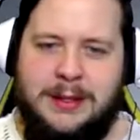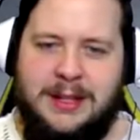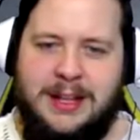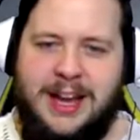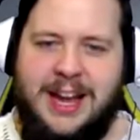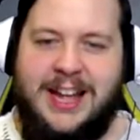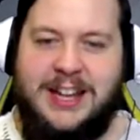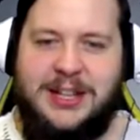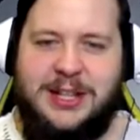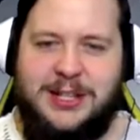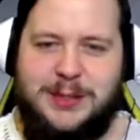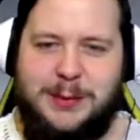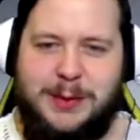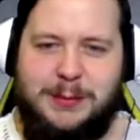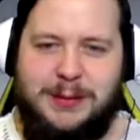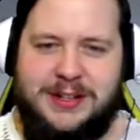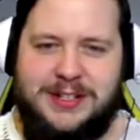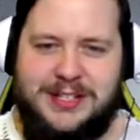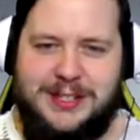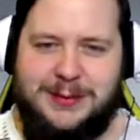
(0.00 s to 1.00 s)
And this one
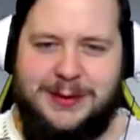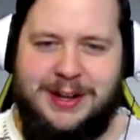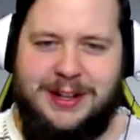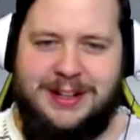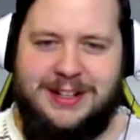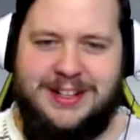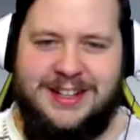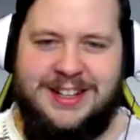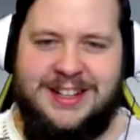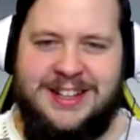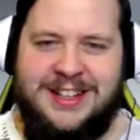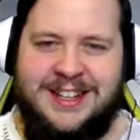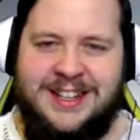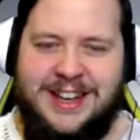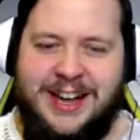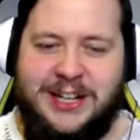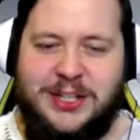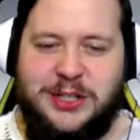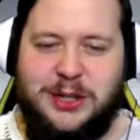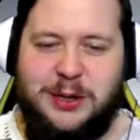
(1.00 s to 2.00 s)
was as well.
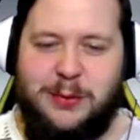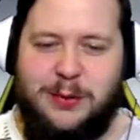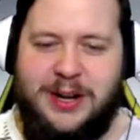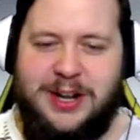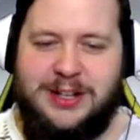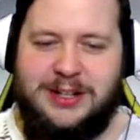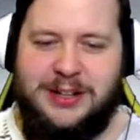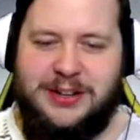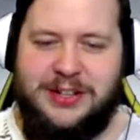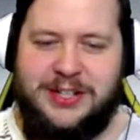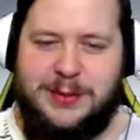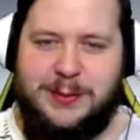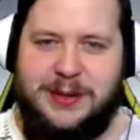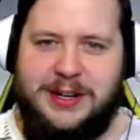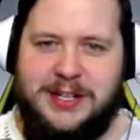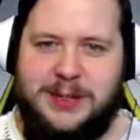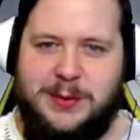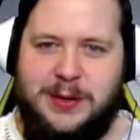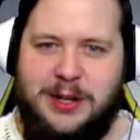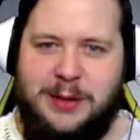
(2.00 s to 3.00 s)
I took a while on this one
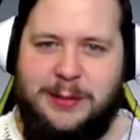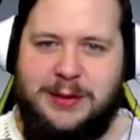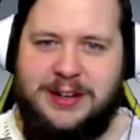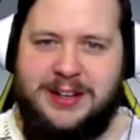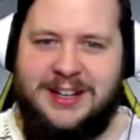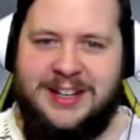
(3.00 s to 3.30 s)
as well, but